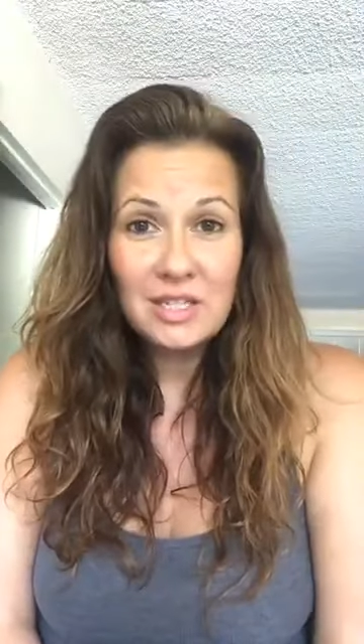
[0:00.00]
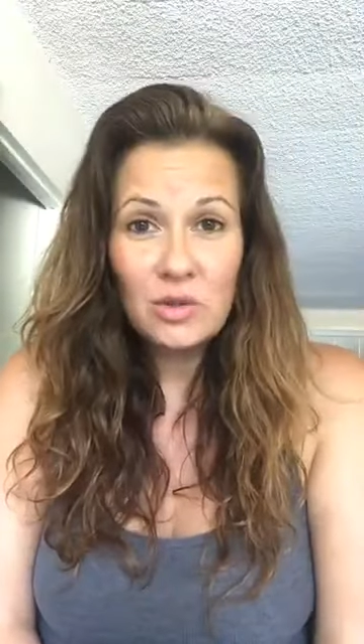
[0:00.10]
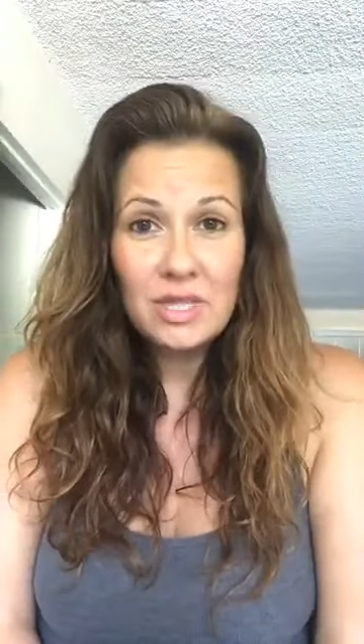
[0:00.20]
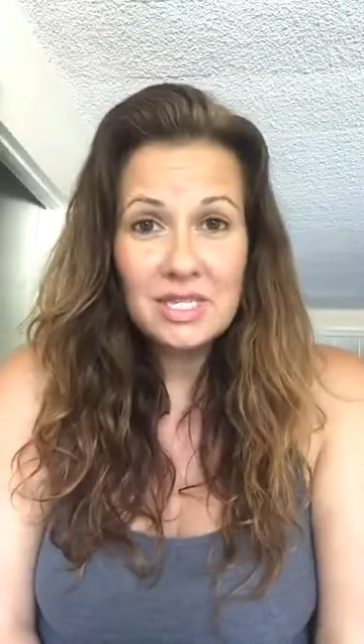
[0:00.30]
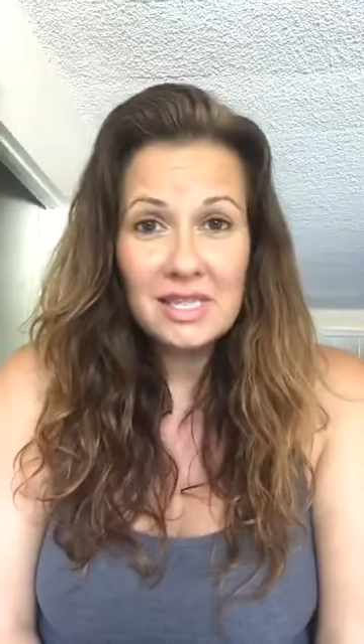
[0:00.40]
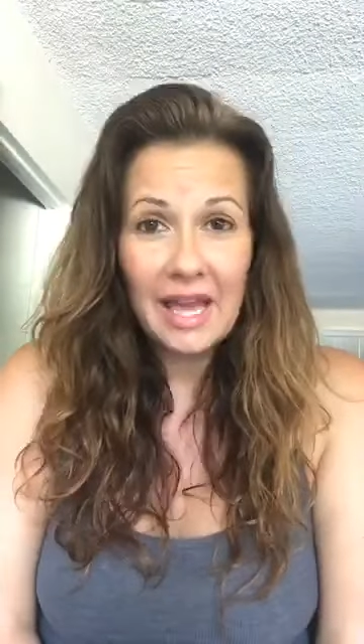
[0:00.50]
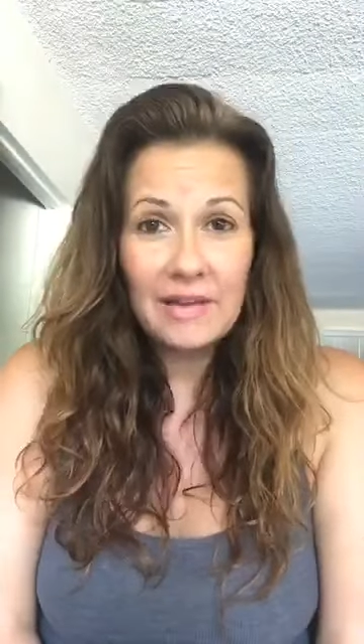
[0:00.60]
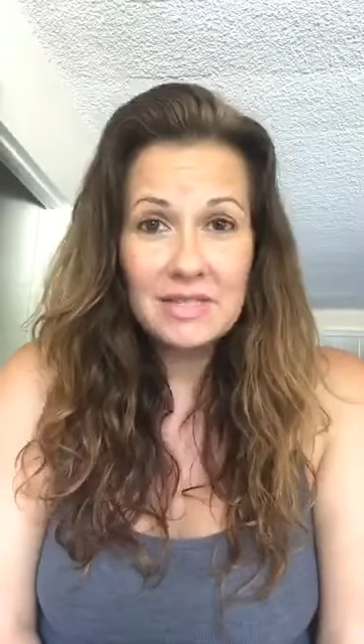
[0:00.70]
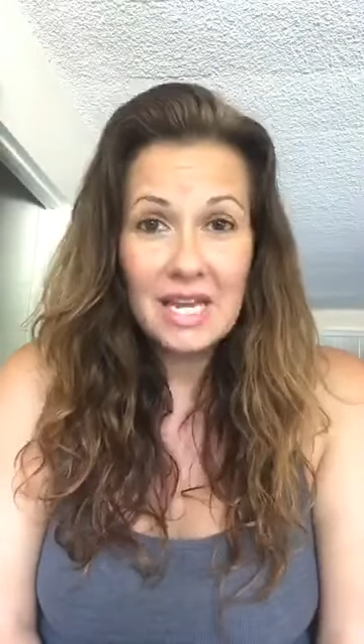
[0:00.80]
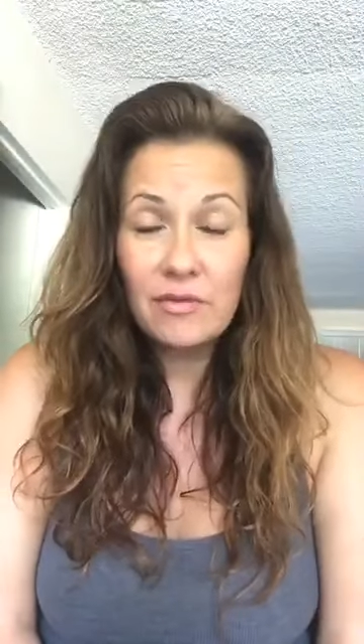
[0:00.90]
I do these
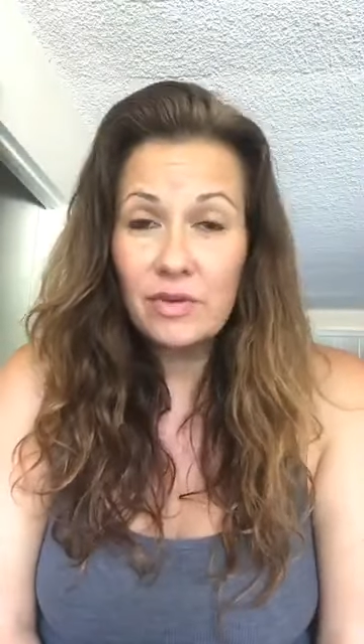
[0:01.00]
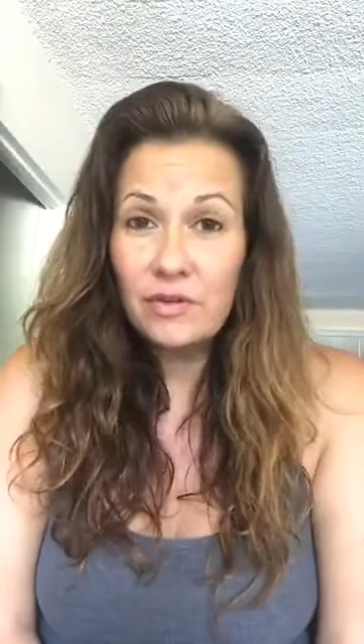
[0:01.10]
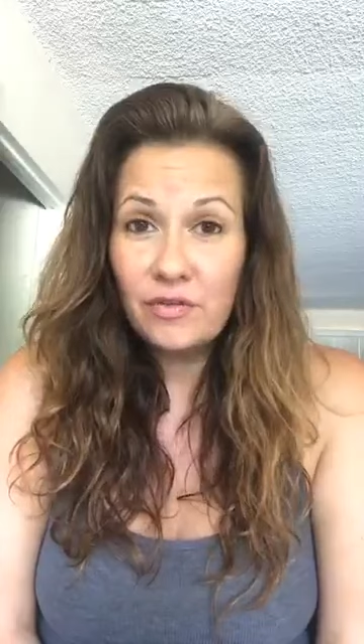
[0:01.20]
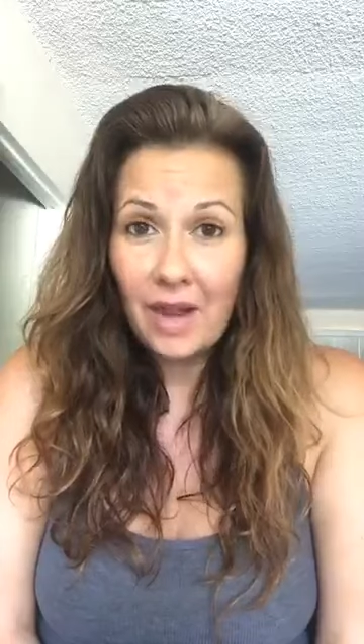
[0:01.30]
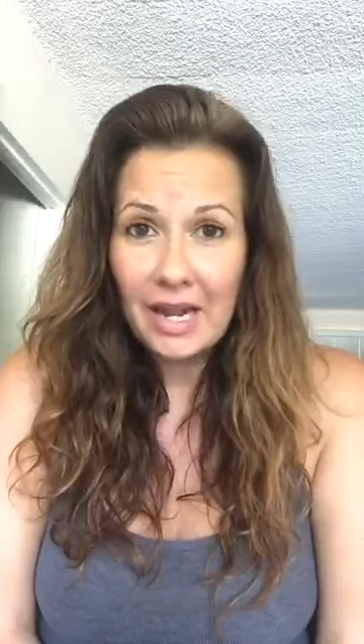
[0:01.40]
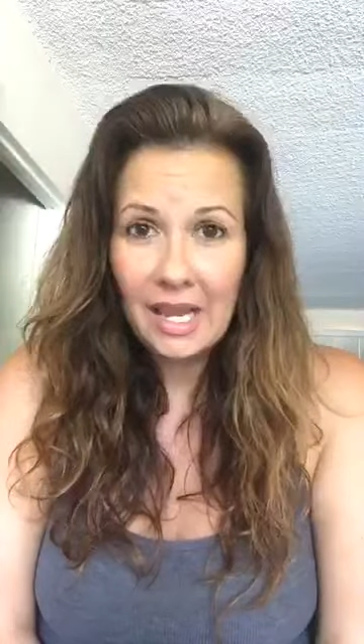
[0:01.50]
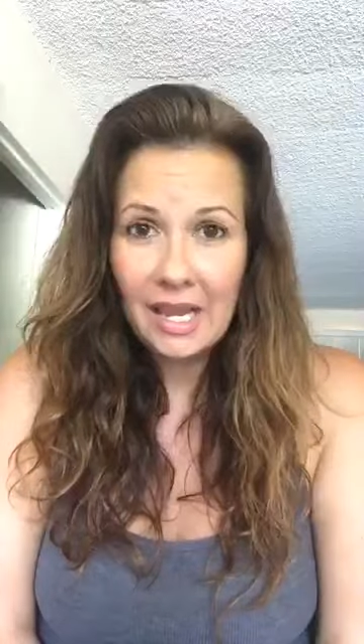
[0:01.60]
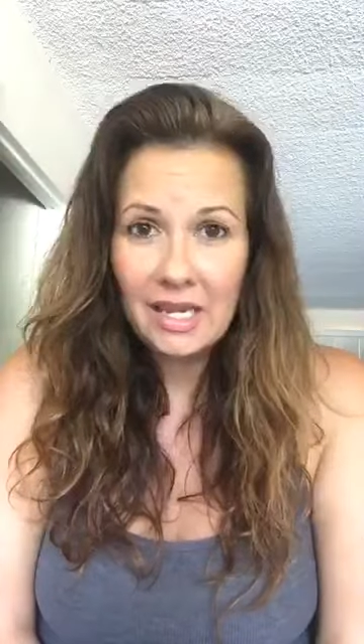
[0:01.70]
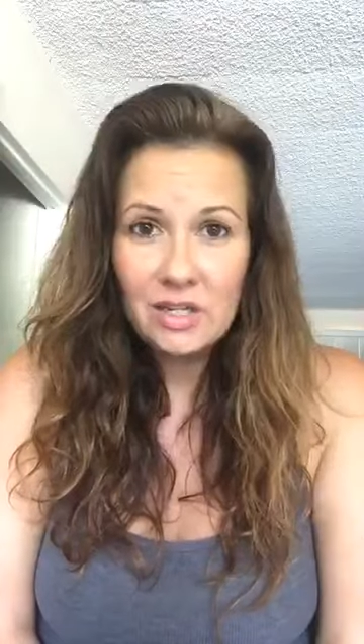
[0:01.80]
lives every Friday,